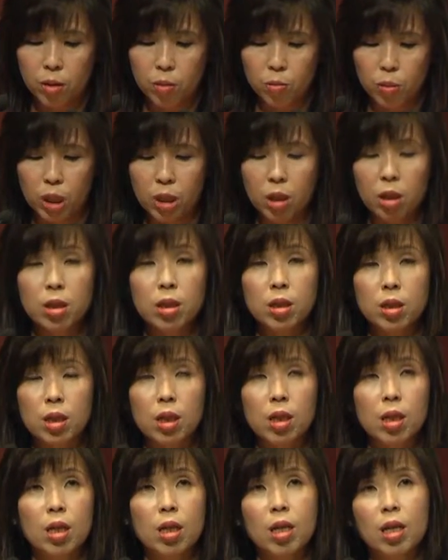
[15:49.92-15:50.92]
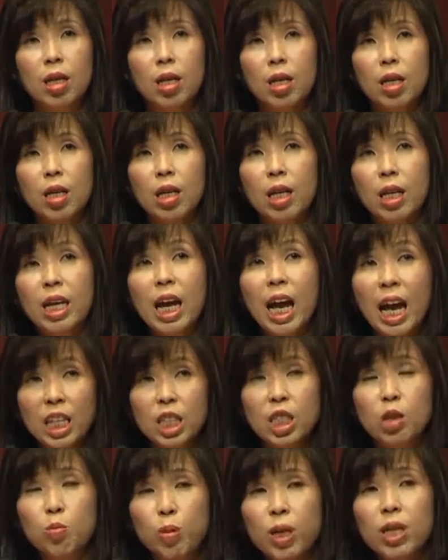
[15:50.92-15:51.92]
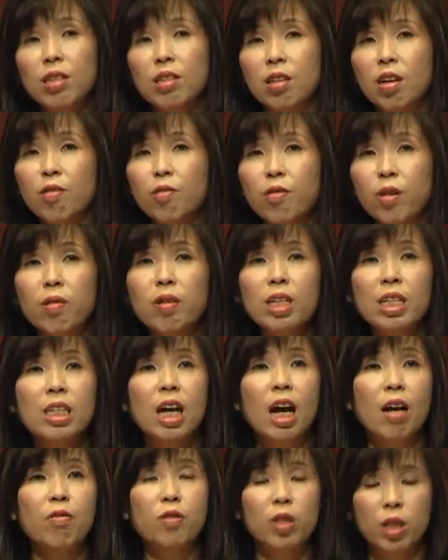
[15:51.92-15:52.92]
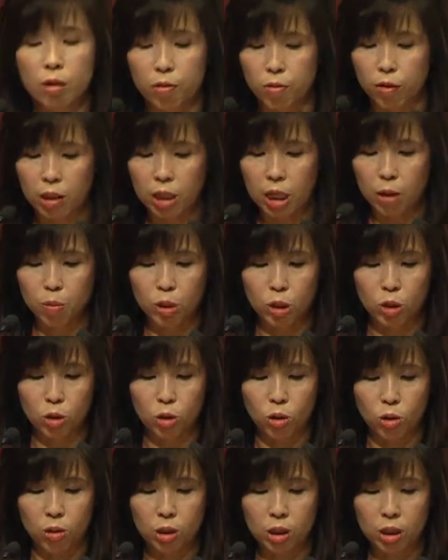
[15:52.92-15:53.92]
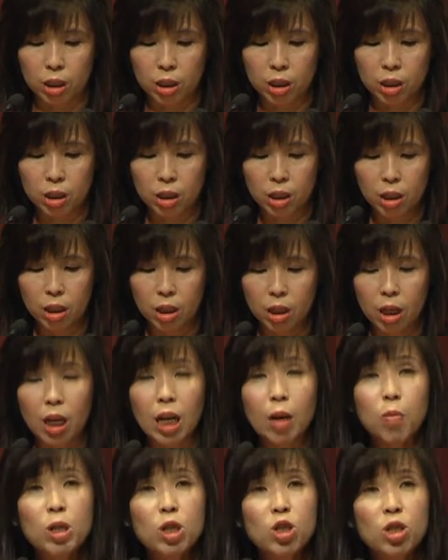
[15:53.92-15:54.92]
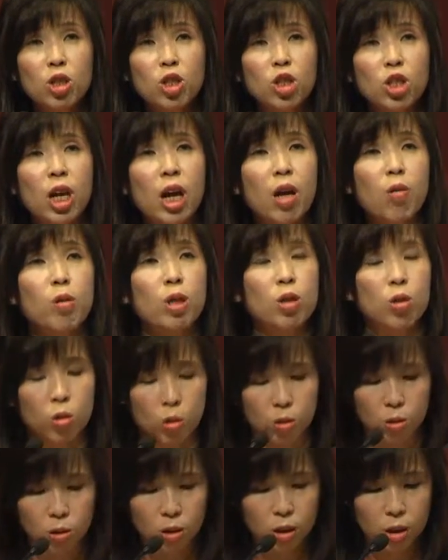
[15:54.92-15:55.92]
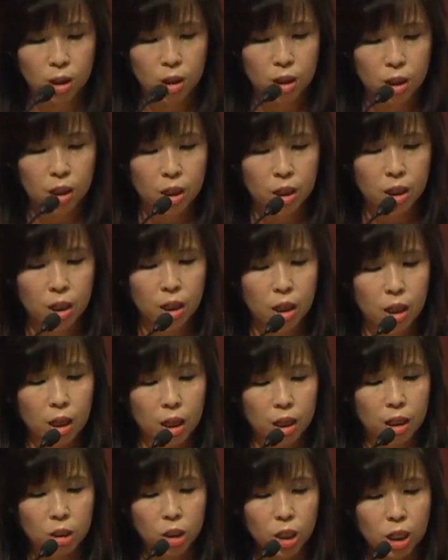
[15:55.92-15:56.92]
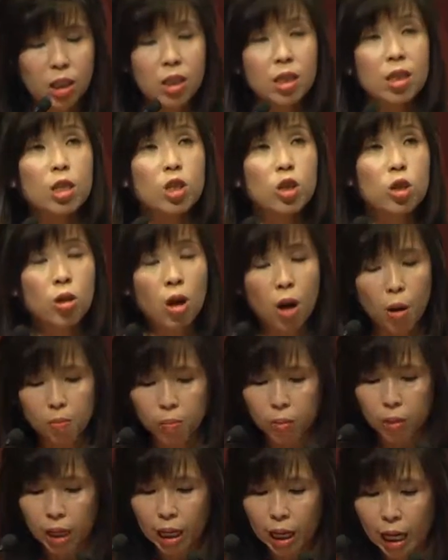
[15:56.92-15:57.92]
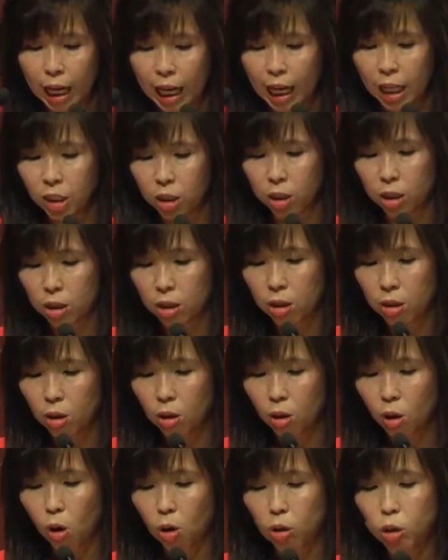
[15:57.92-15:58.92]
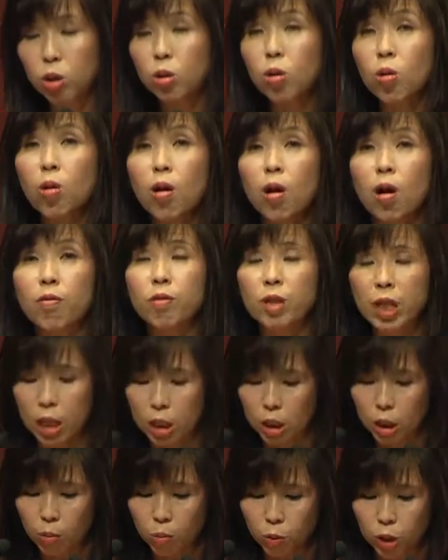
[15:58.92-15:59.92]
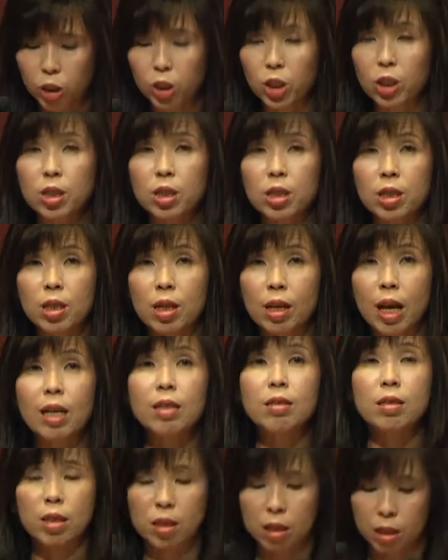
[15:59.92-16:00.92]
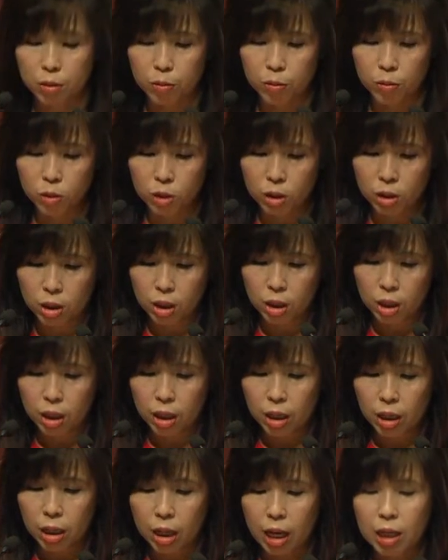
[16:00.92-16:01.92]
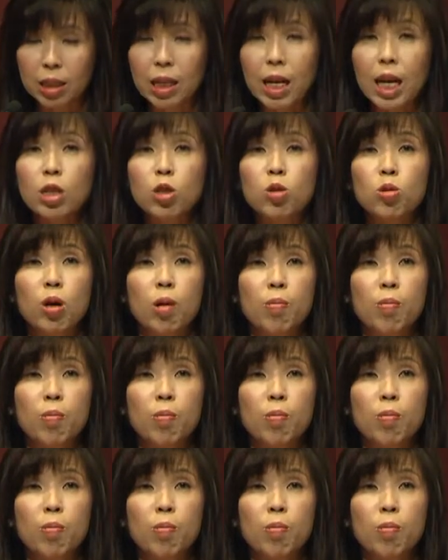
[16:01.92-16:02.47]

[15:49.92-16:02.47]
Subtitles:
Because it has been a very tough year for cybersecurity. Let me just share with you, just the top 8 or so of data breaches last year has led to